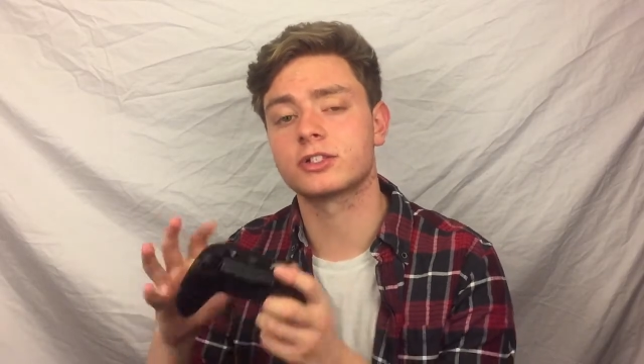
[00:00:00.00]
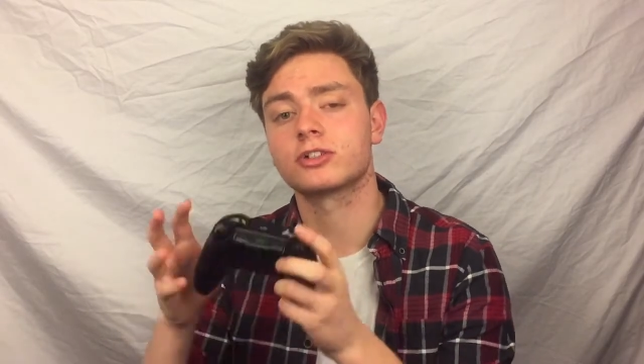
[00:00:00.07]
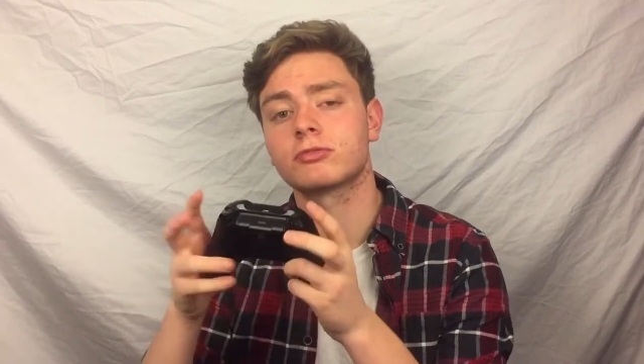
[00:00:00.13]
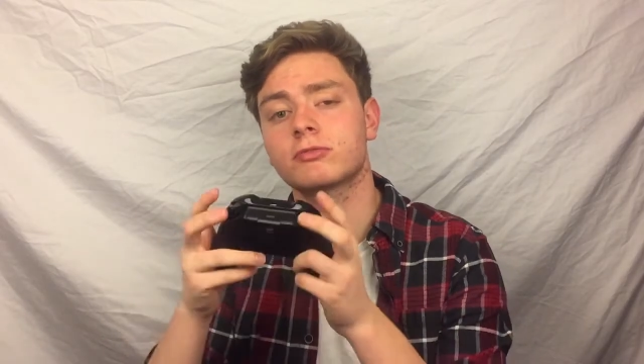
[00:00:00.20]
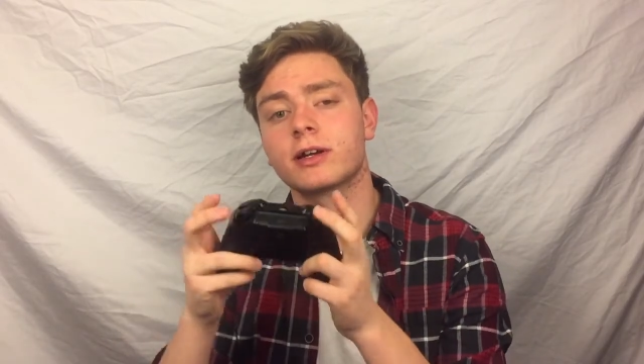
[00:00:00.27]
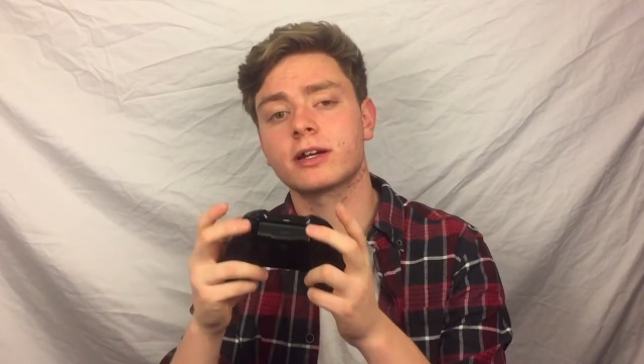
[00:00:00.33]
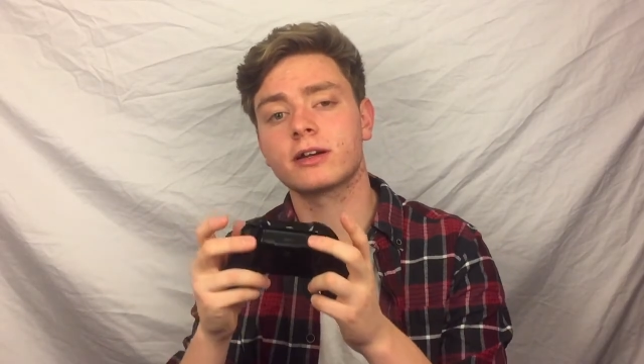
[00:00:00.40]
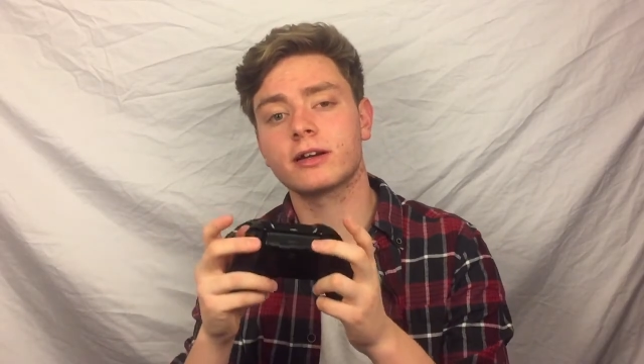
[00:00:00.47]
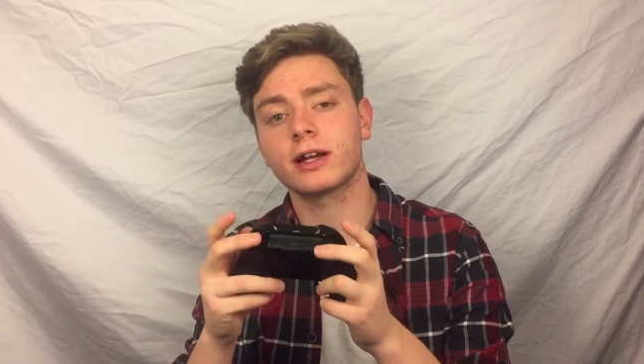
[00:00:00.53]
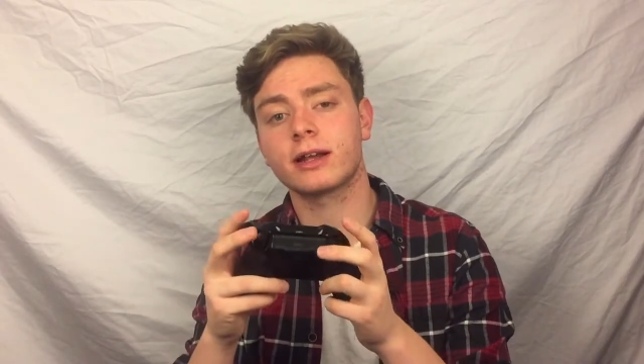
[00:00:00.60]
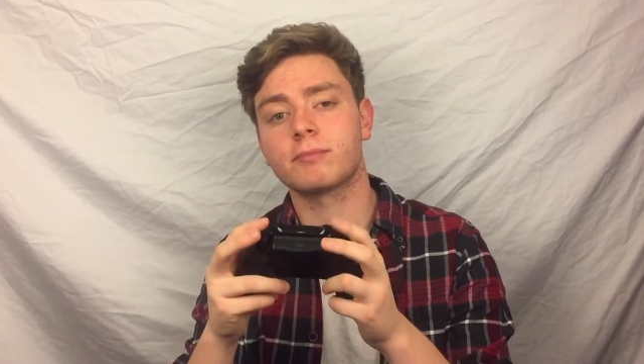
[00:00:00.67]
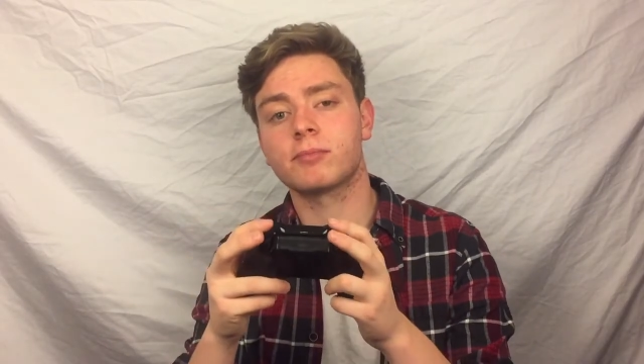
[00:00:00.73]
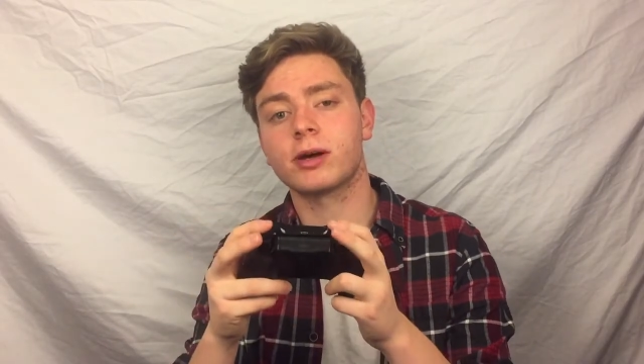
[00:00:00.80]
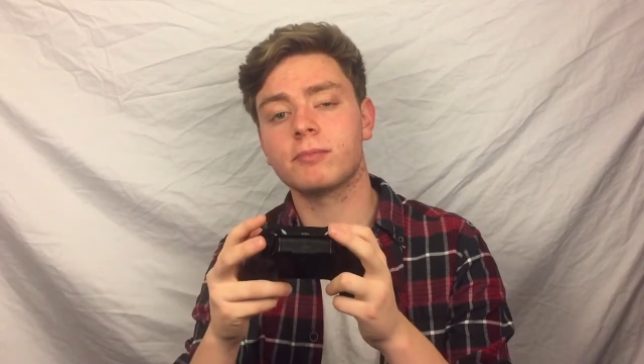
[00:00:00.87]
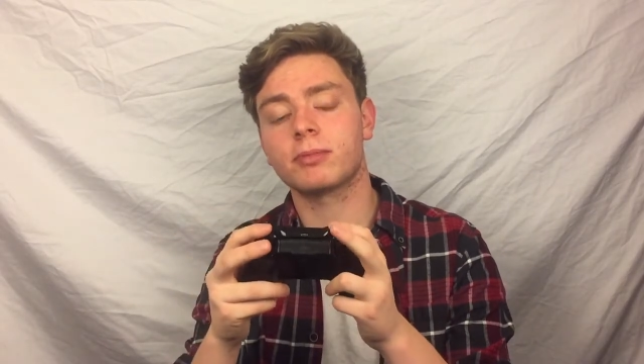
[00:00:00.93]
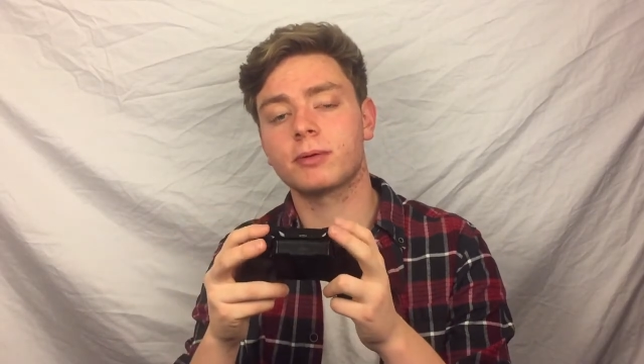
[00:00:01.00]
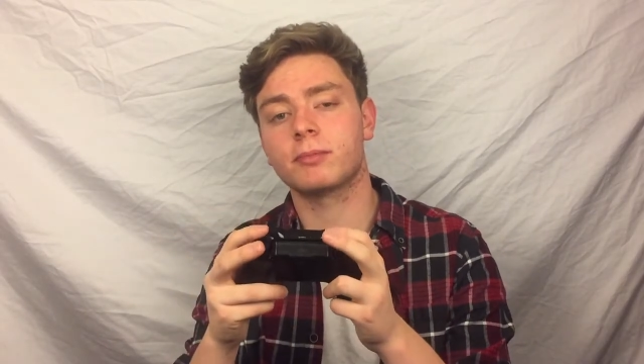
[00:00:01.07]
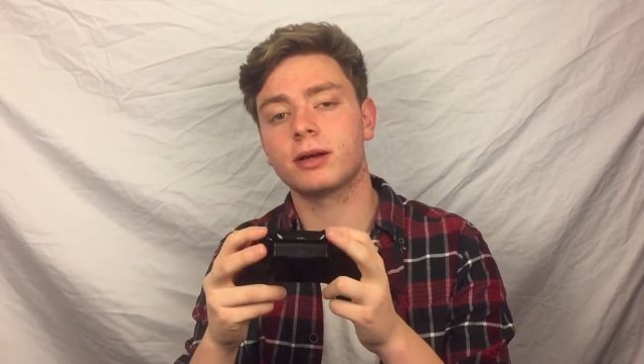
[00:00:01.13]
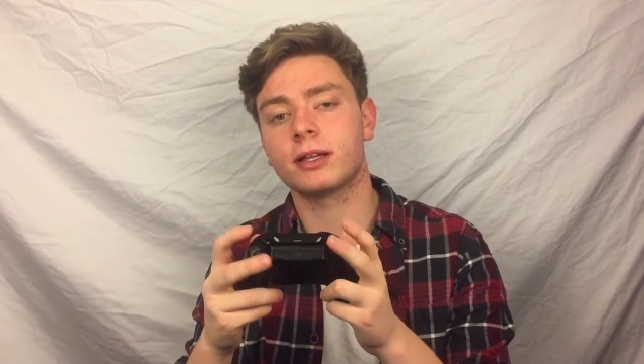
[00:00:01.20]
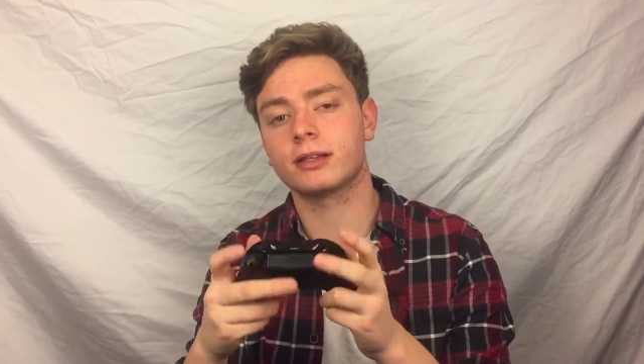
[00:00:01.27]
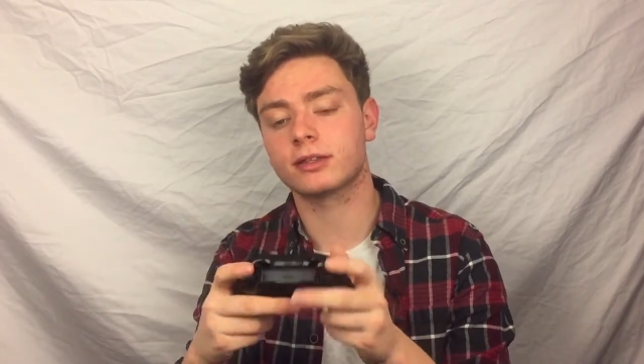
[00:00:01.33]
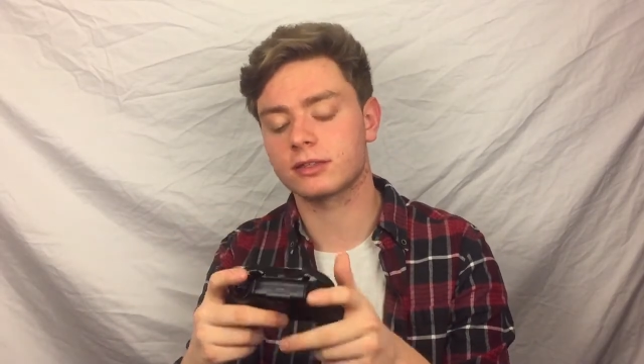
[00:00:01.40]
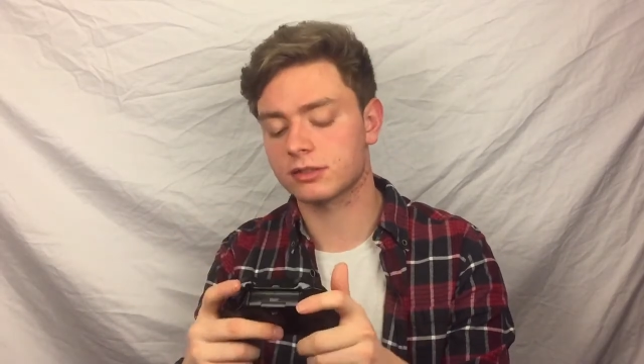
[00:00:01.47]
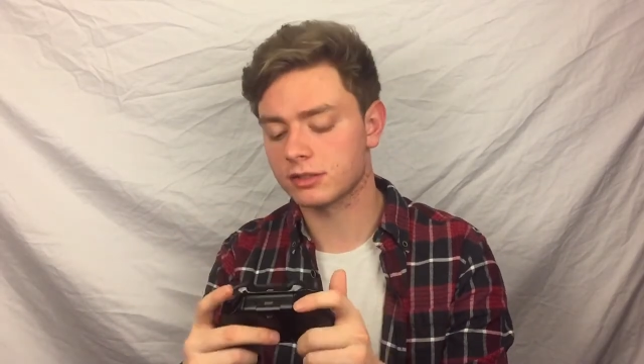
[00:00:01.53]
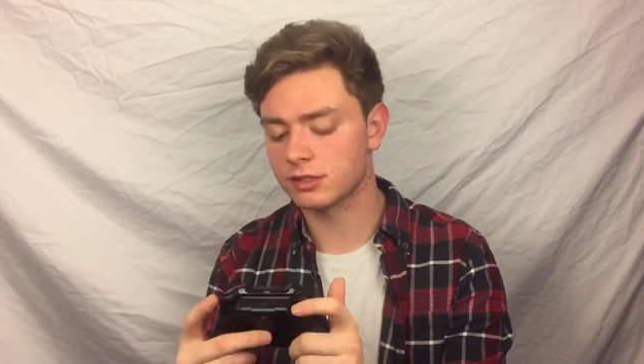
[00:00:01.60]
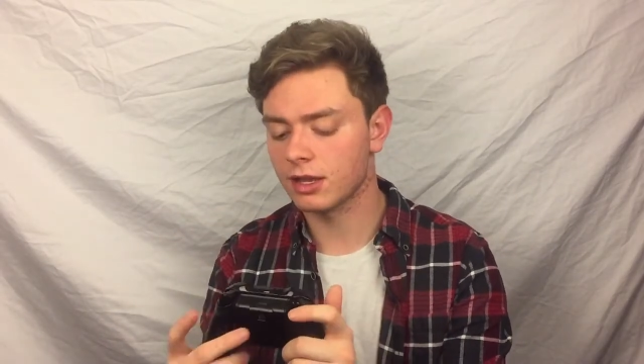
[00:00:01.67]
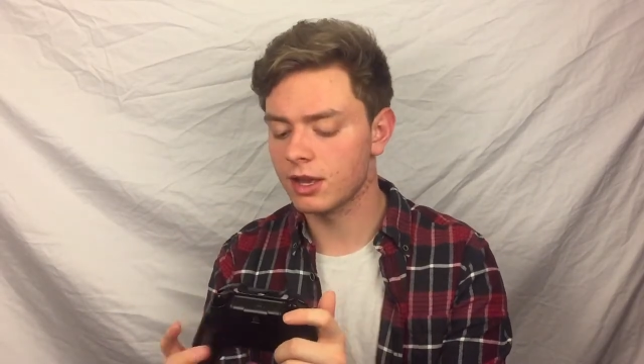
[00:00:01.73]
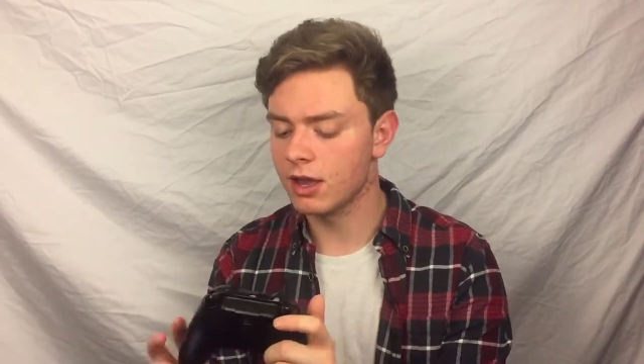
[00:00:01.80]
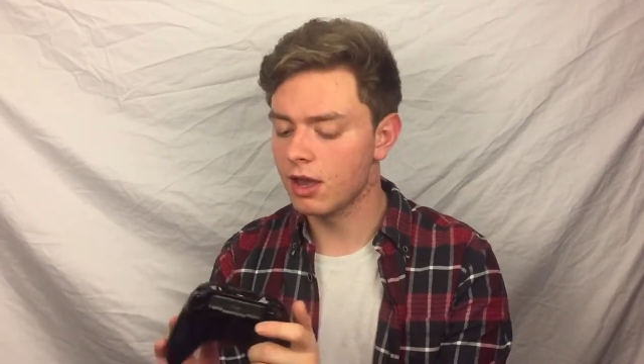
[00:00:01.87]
trigger and bumper buttons.